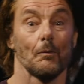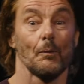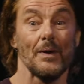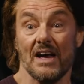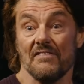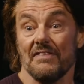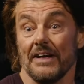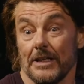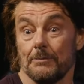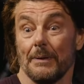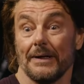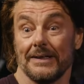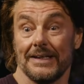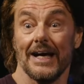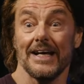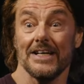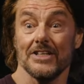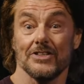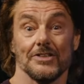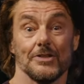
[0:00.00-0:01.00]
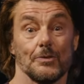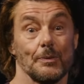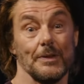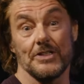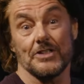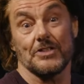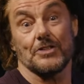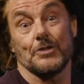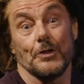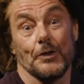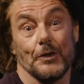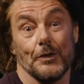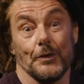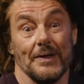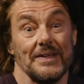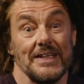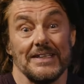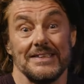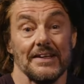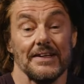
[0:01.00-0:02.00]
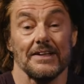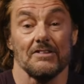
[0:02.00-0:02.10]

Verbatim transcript: We have expectations, we just do, and there's